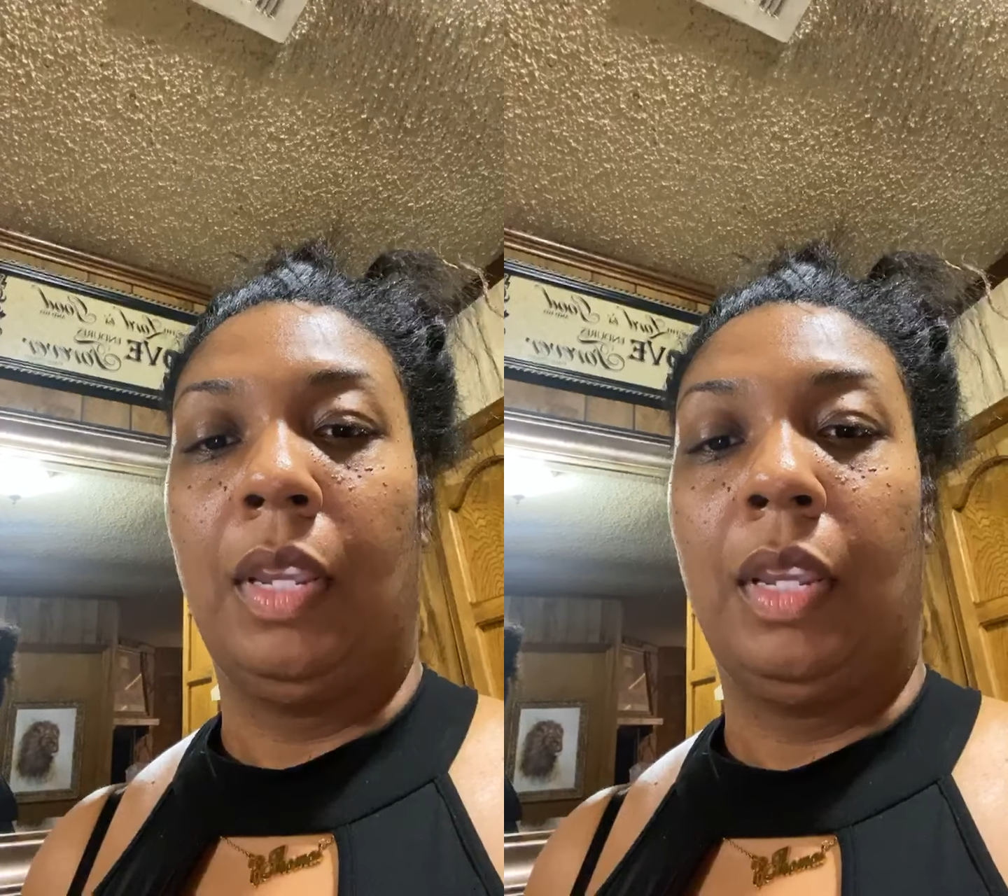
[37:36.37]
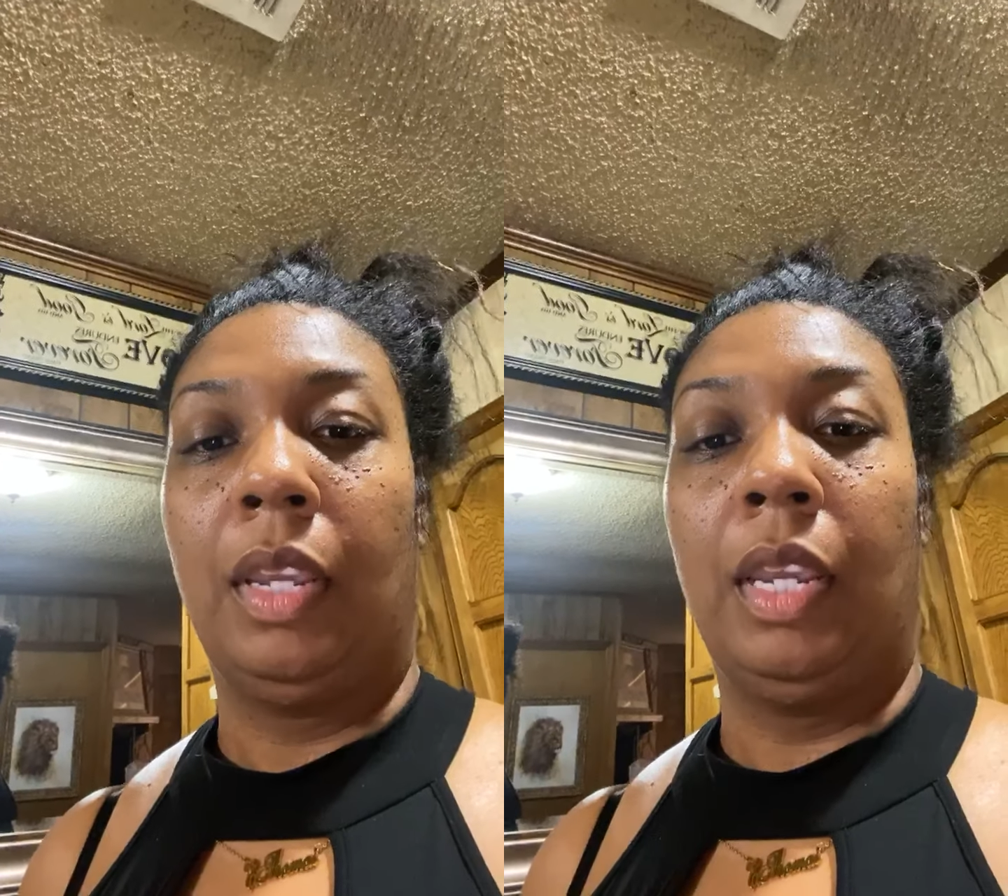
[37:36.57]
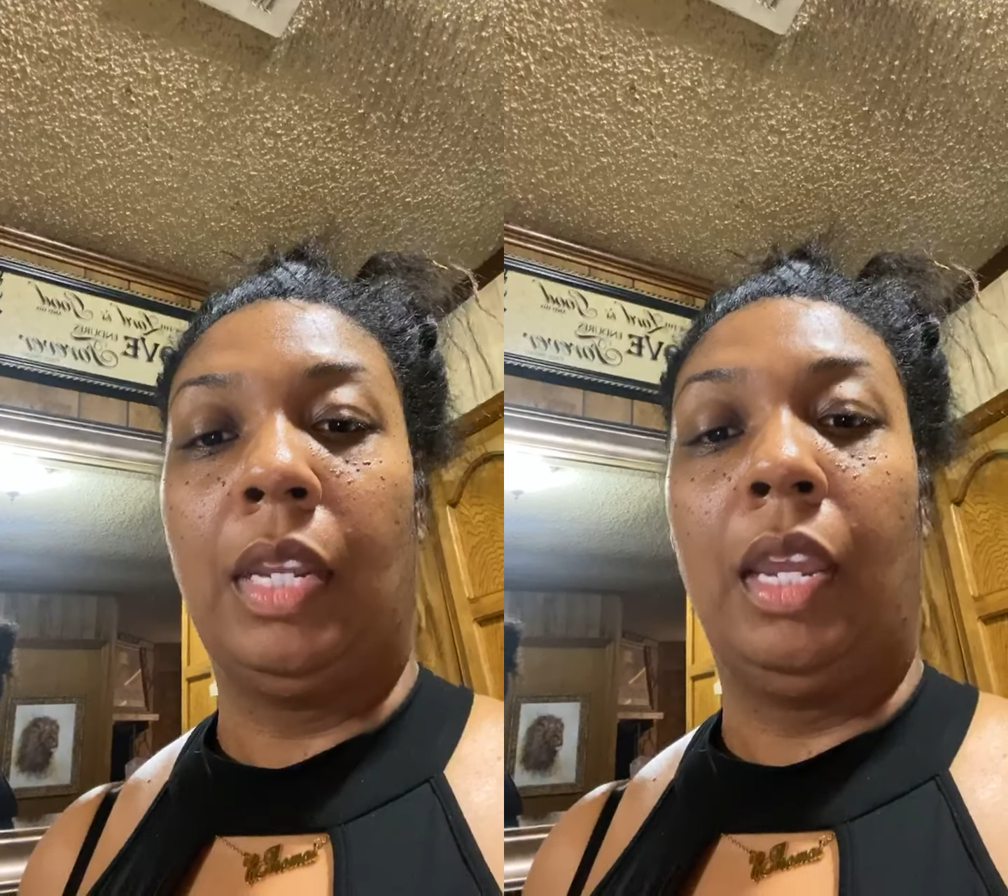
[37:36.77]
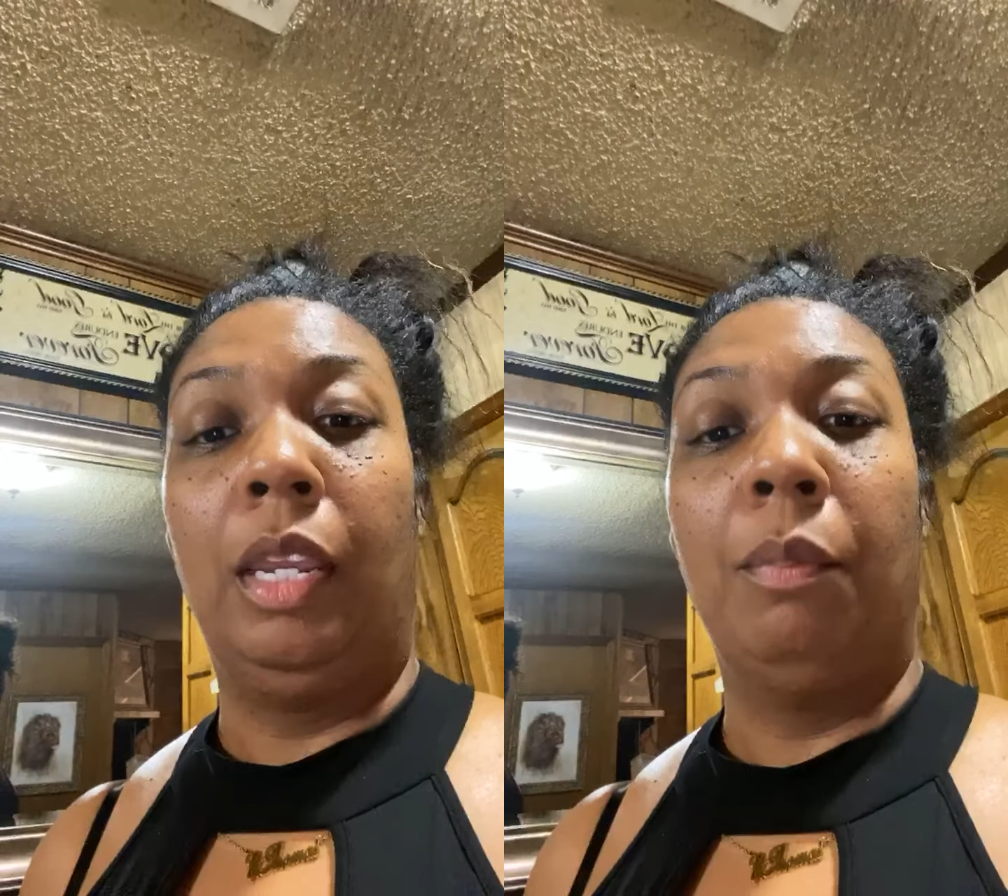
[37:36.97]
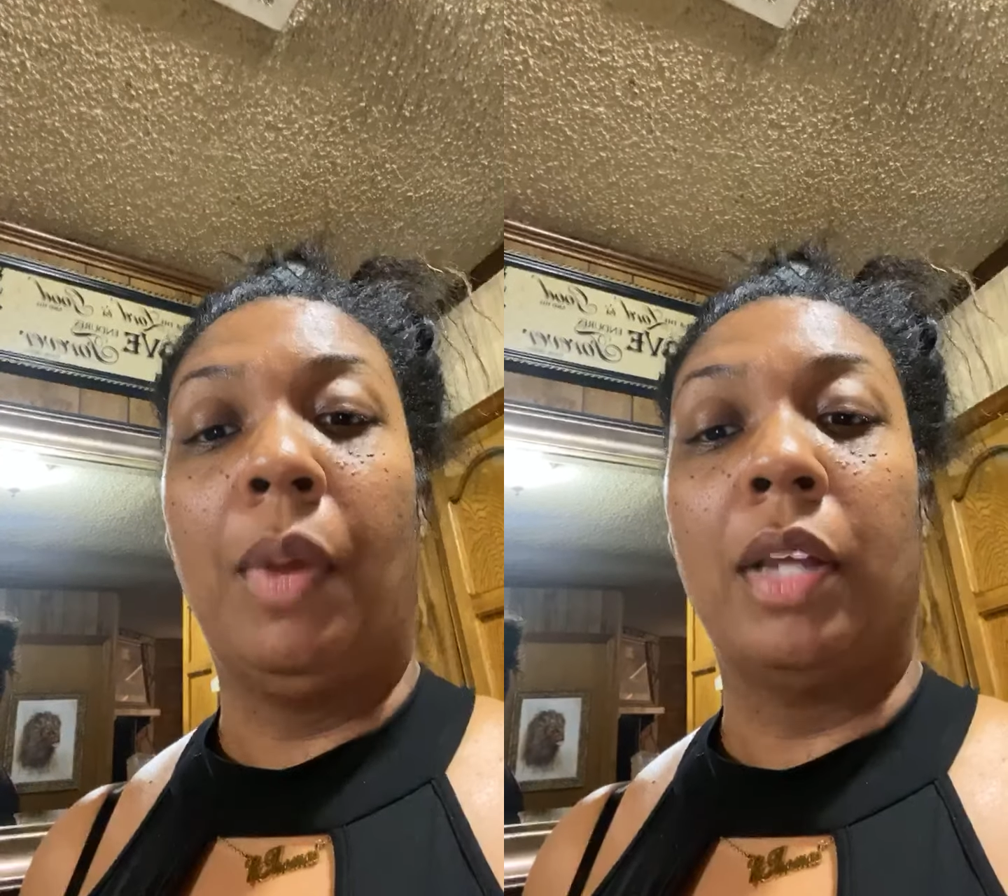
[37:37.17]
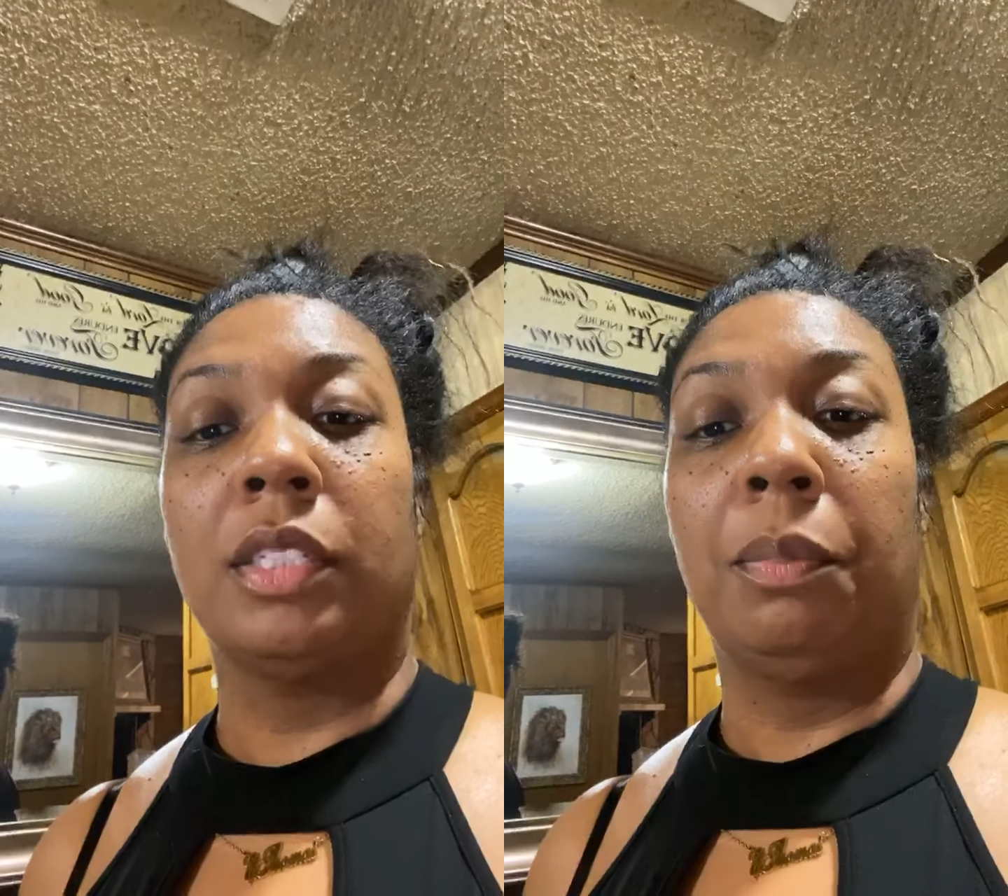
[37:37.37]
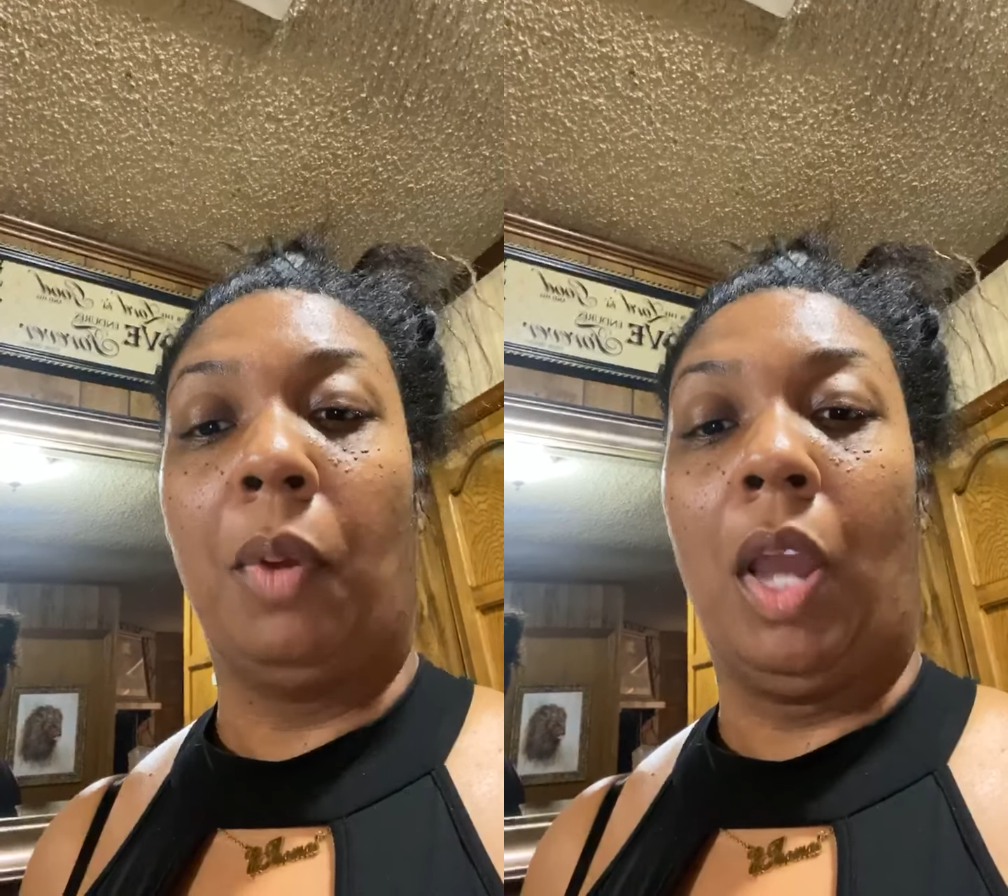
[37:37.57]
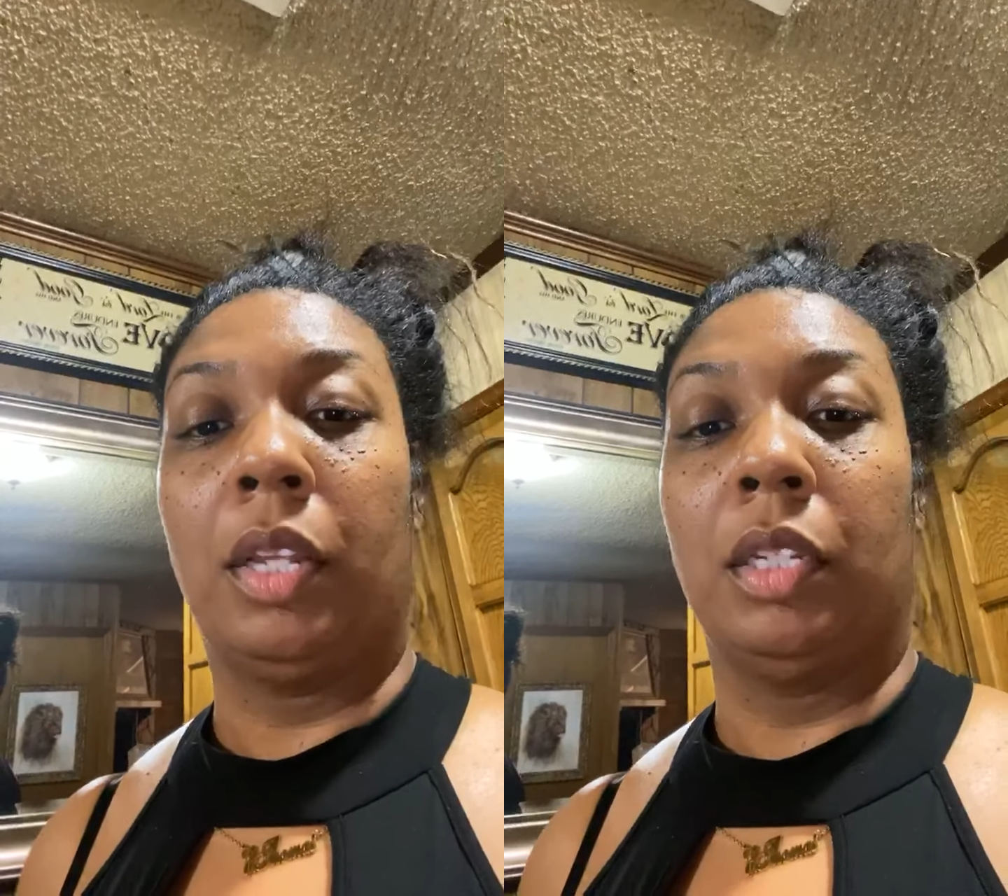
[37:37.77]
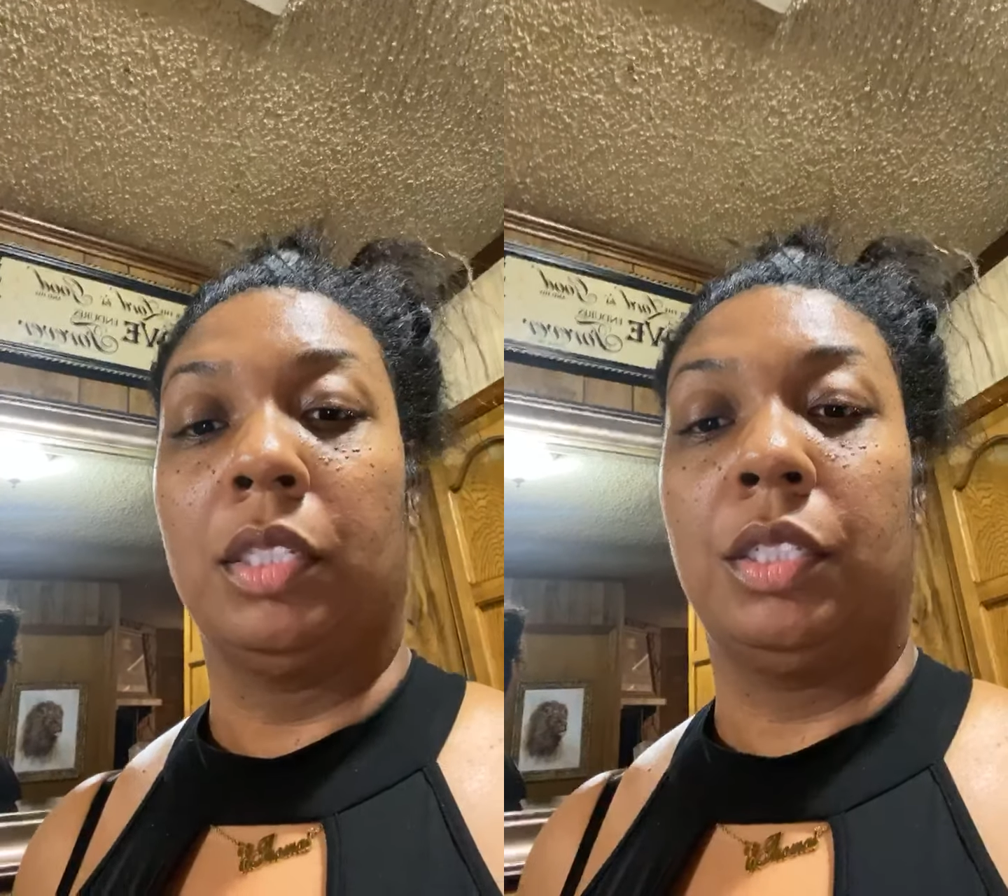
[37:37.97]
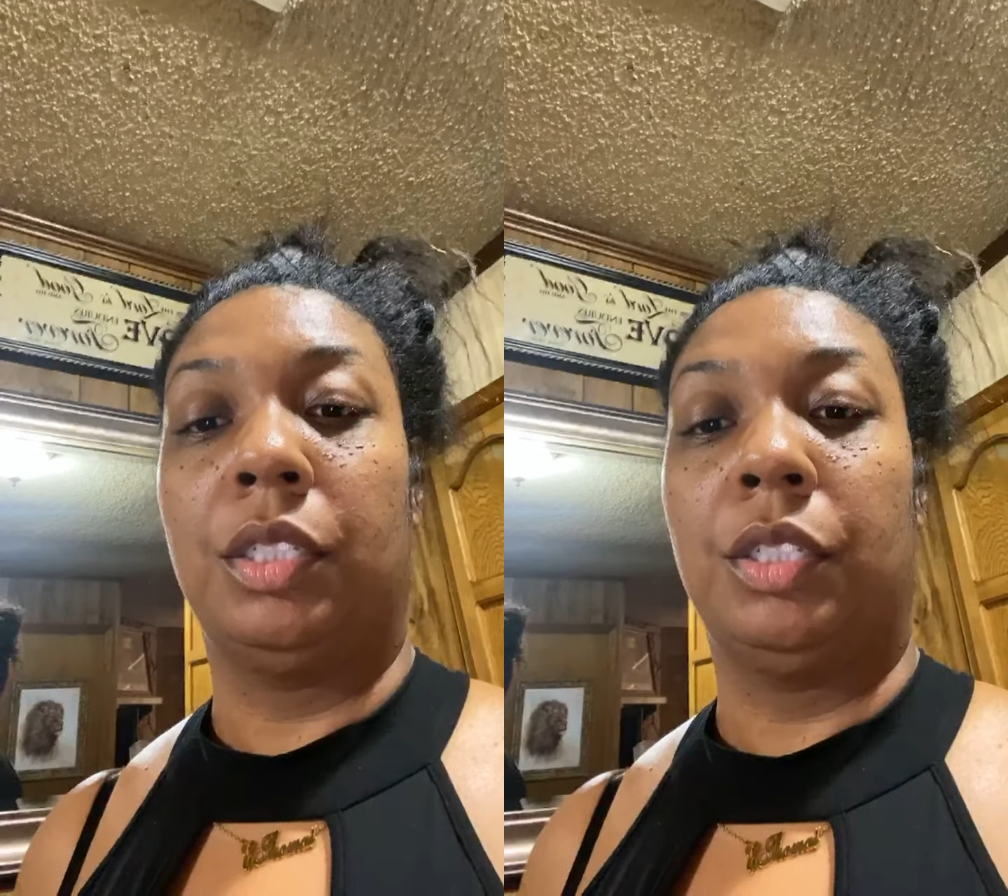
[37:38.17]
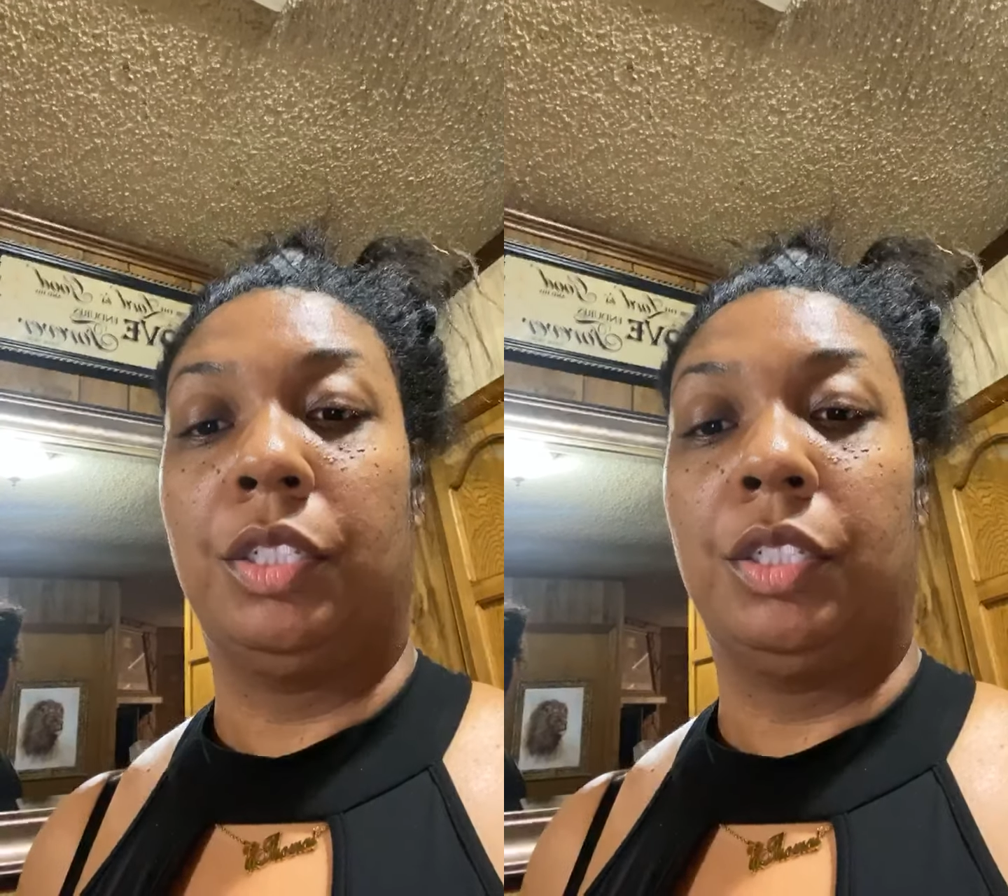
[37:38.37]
Can I inbox the products